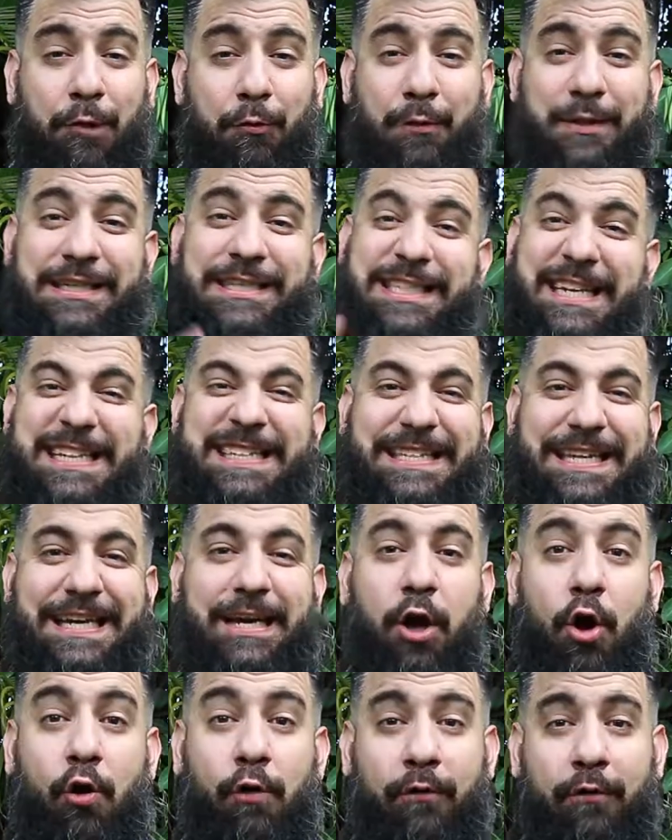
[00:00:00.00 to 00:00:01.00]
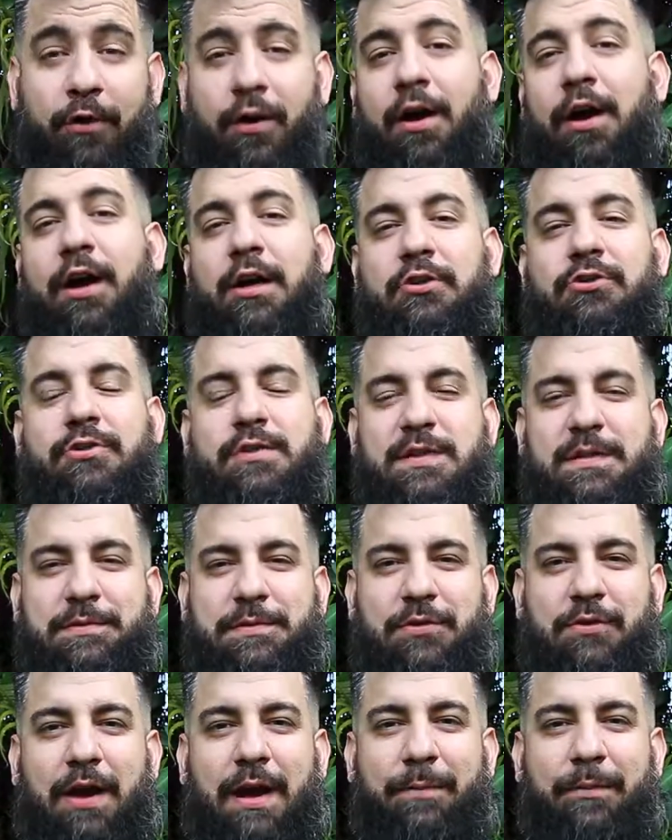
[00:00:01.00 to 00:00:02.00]
We just hit over 100
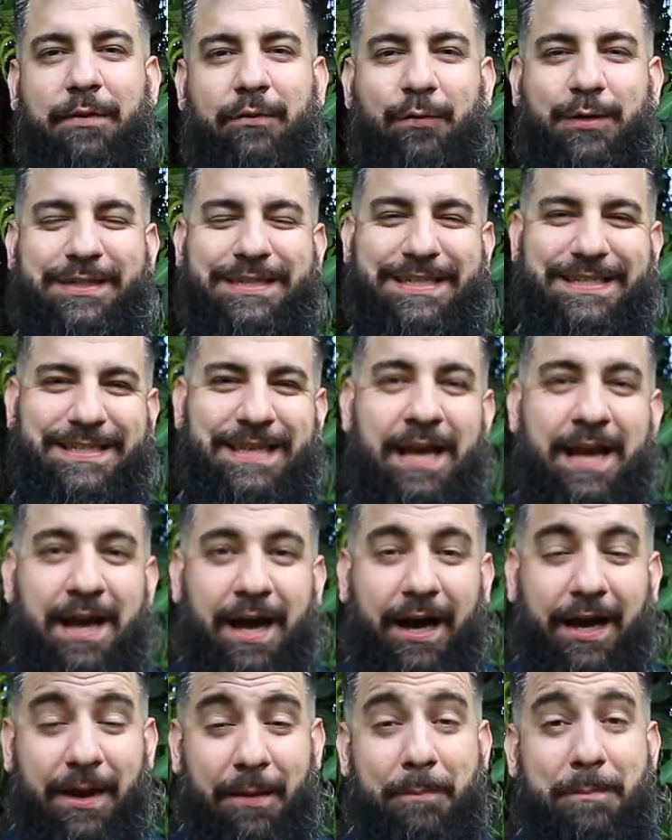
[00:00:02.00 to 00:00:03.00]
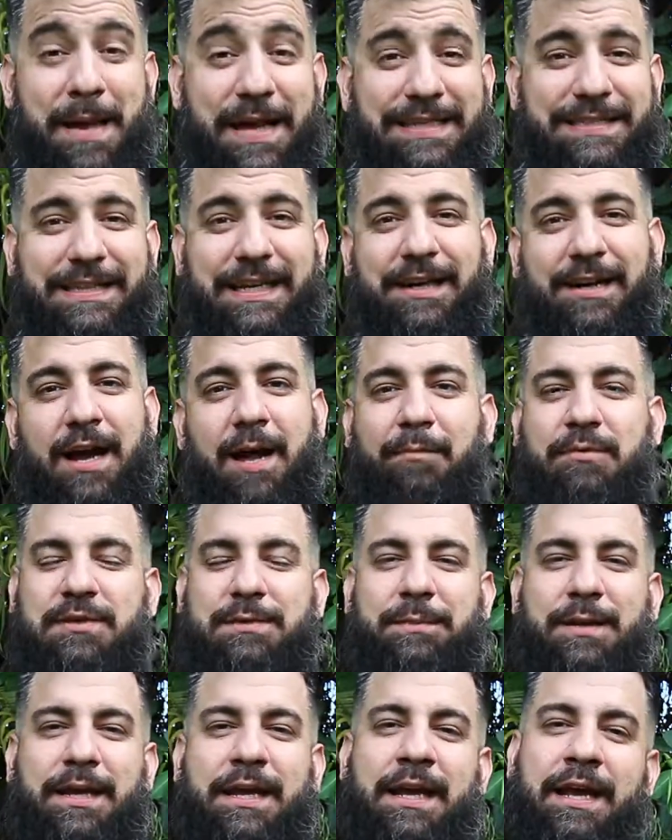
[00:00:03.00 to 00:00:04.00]
subscribers, which is an amazing
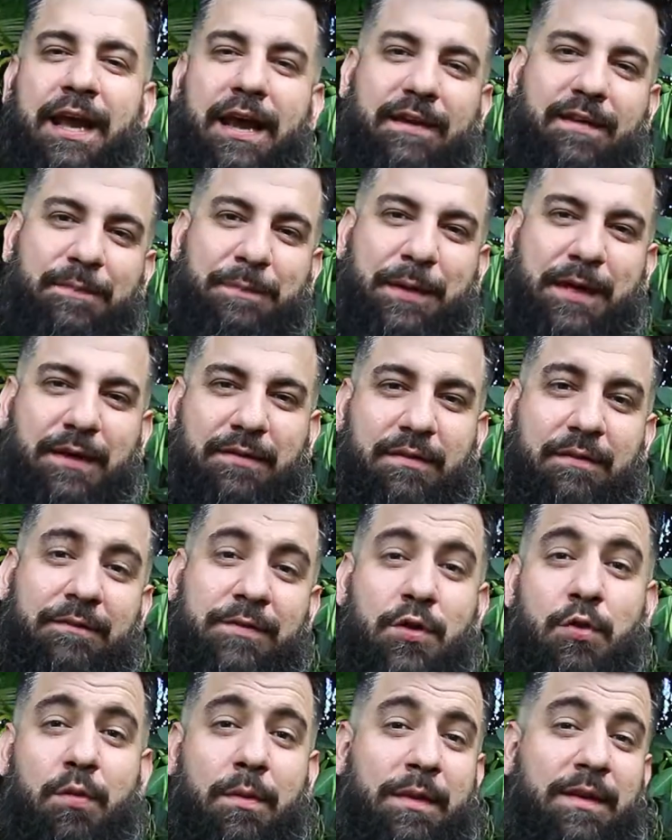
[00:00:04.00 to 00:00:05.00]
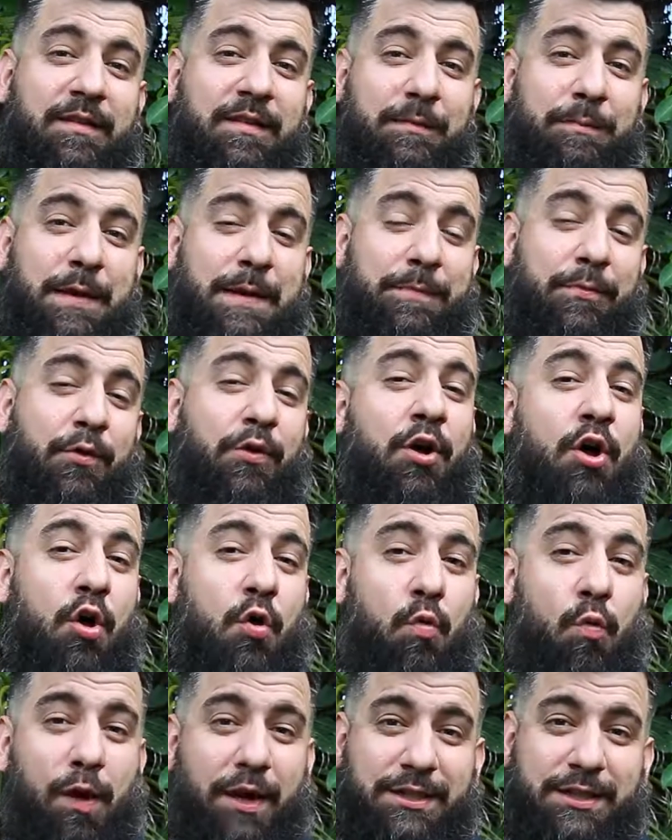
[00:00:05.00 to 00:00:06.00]
accomplishment, and it's because of you amazing people
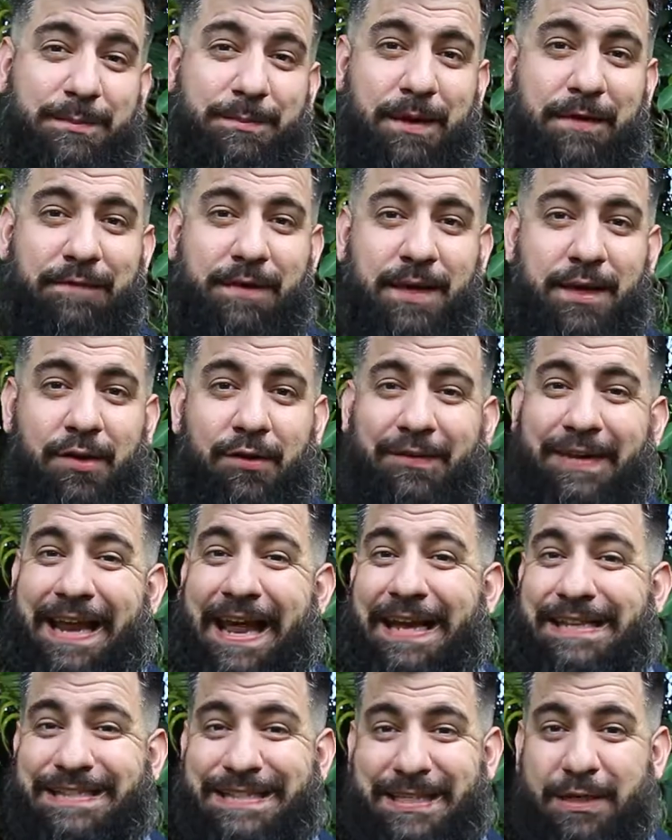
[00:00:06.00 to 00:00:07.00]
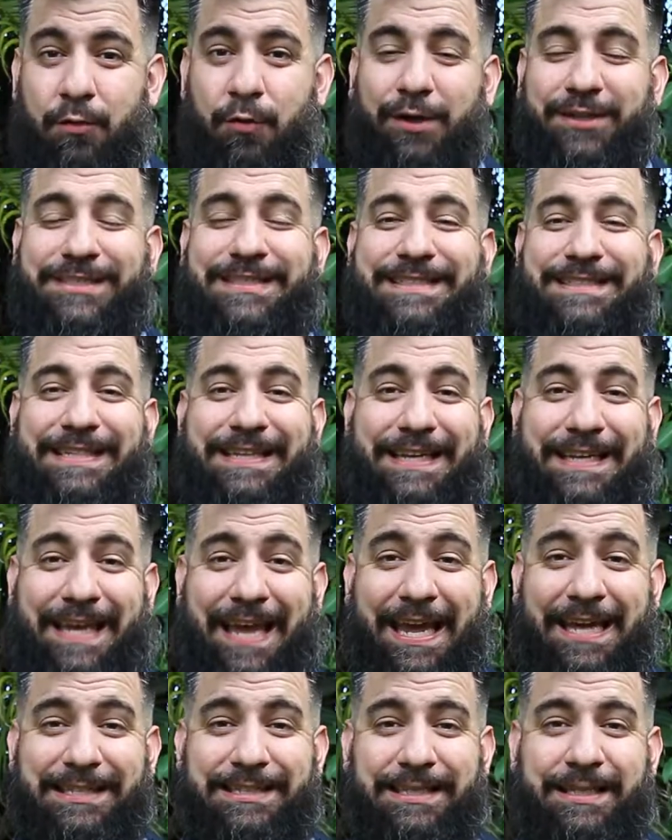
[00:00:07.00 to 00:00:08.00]
watching my videos and asking questions,
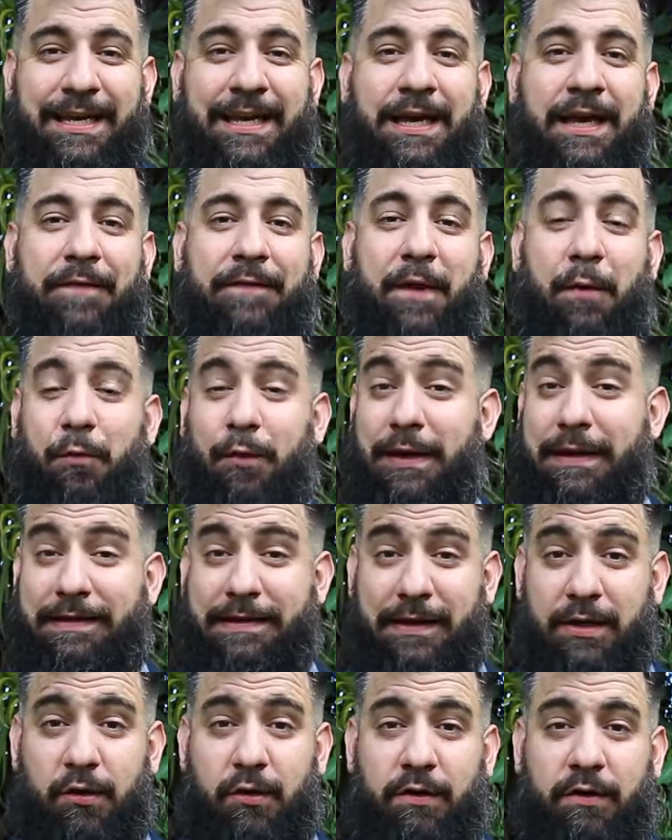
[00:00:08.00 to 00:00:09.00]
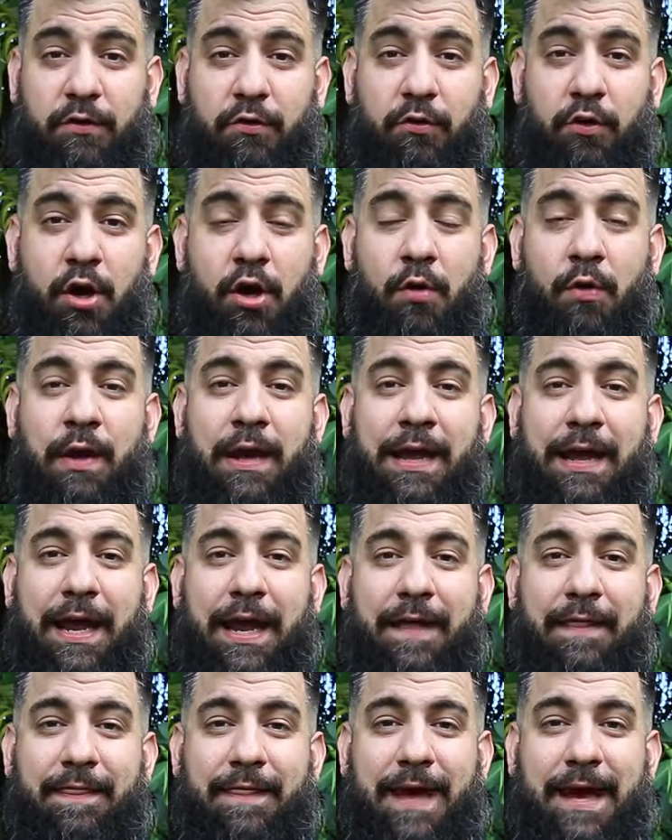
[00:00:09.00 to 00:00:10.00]
engaging, that we're continuing to grow,
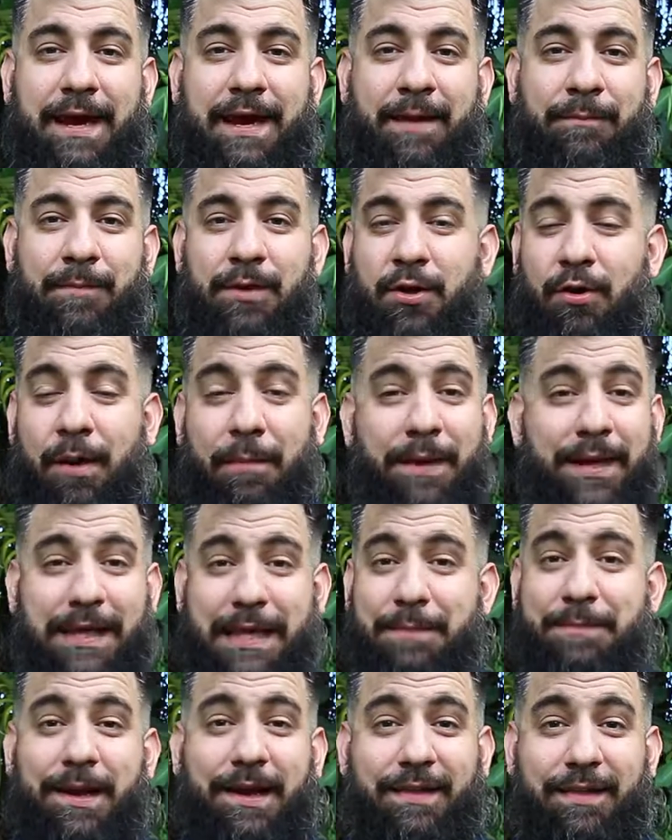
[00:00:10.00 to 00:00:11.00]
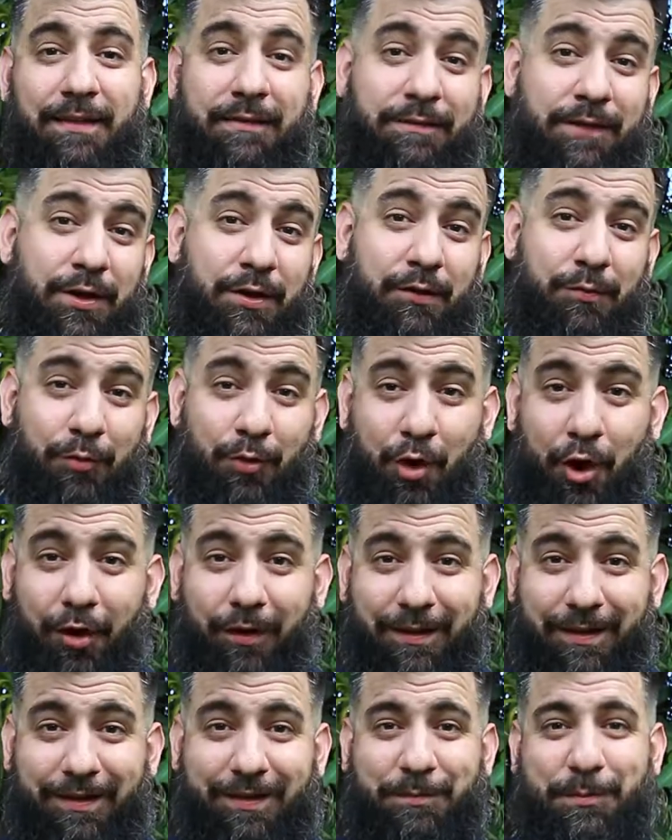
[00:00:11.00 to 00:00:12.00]
and that I'm gonna keep making these videos
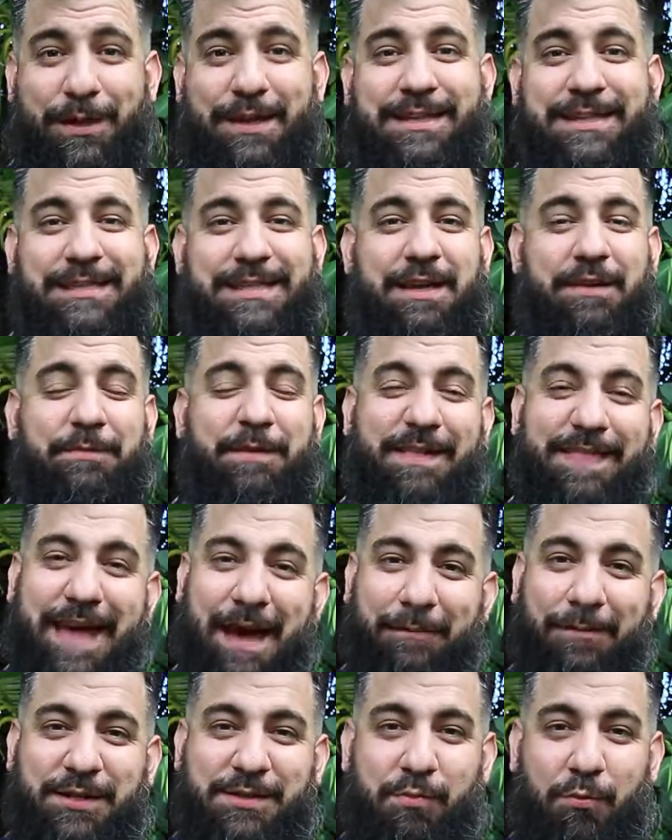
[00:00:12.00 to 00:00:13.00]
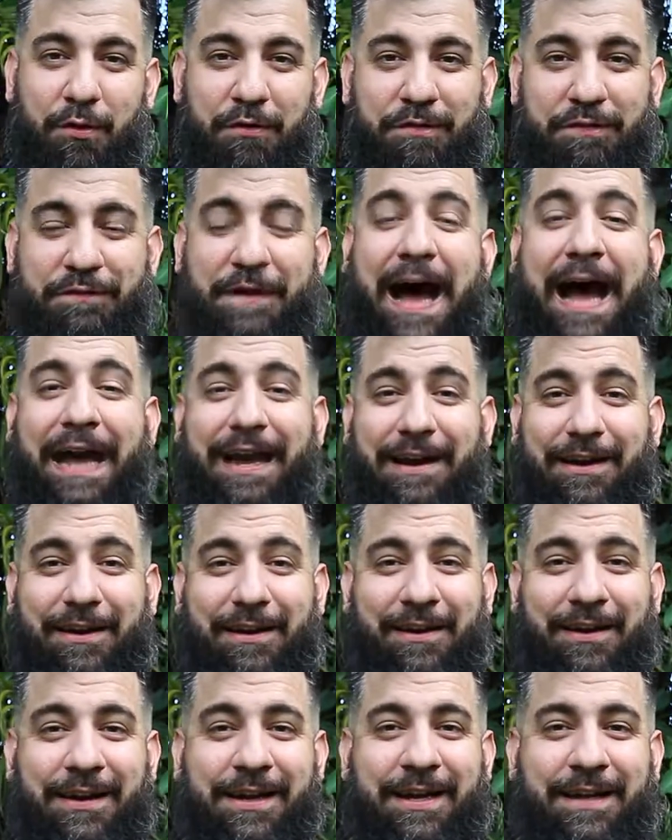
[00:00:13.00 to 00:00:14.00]
regardless, but it just gives me that much more
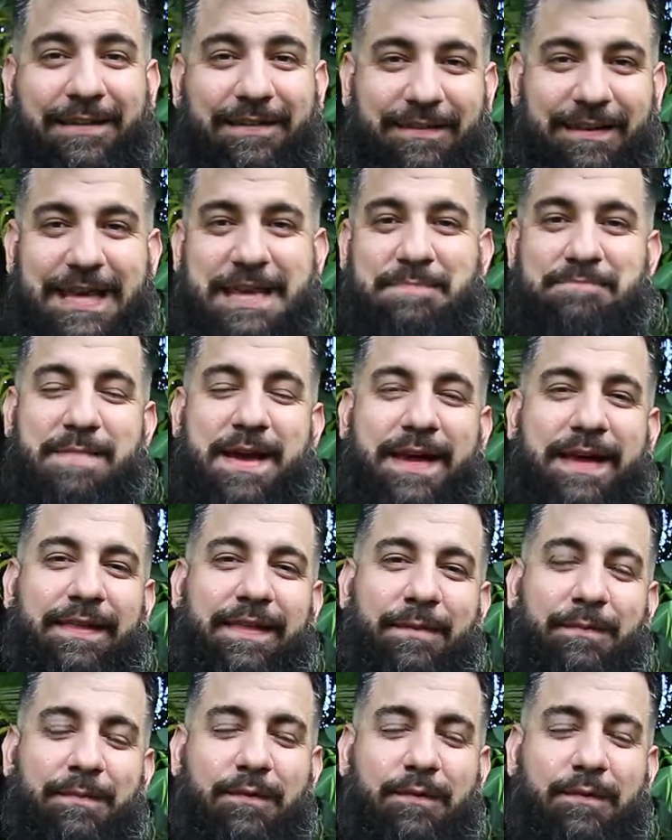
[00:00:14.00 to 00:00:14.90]
fire to keep making them.